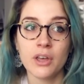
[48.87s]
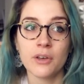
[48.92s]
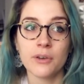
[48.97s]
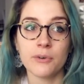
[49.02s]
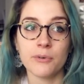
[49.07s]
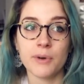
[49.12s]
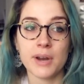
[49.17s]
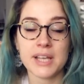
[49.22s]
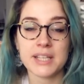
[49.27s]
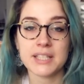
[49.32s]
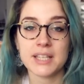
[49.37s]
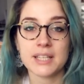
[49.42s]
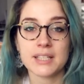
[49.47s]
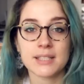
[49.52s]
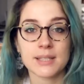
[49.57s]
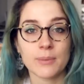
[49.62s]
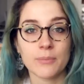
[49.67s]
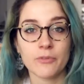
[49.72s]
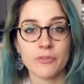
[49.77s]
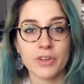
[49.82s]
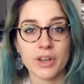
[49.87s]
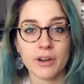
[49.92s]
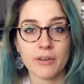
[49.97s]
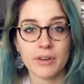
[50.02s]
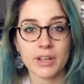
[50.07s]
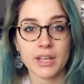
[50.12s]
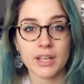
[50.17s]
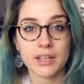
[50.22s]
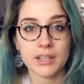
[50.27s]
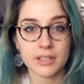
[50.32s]
raises some
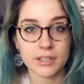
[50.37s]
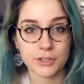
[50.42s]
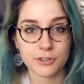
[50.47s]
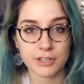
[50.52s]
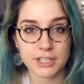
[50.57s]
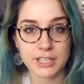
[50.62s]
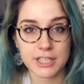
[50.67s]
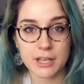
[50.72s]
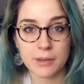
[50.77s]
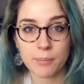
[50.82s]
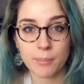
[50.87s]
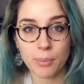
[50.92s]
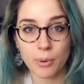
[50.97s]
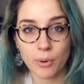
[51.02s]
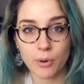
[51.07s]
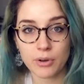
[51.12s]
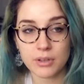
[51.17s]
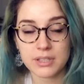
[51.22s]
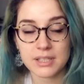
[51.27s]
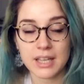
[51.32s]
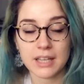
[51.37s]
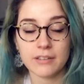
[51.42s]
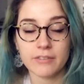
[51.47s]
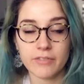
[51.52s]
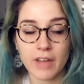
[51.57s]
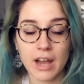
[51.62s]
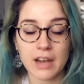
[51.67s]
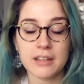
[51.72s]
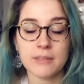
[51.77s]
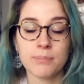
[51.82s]
very interesting points and
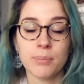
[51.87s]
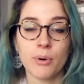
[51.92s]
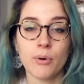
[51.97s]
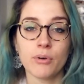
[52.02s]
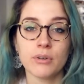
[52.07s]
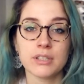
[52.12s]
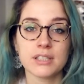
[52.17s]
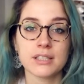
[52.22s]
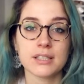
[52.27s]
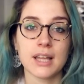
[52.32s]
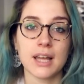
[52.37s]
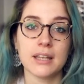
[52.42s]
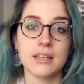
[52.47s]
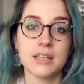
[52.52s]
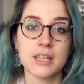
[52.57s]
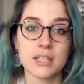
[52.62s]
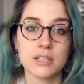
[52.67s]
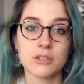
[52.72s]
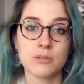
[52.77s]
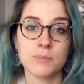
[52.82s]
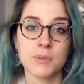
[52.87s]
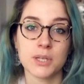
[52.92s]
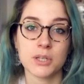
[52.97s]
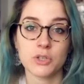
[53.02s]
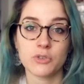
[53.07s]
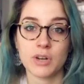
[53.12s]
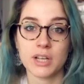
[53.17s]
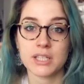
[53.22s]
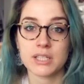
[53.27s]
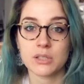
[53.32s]
valid points that need to be
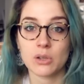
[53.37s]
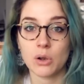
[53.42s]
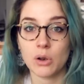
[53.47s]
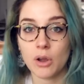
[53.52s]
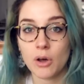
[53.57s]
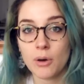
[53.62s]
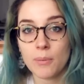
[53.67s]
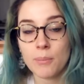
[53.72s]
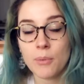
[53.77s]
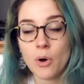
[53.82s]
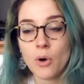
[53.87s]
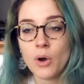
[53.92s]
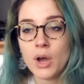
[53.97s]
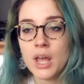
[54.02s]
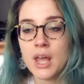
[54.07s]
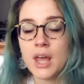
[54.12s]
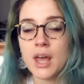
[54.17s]
addressed a lot more,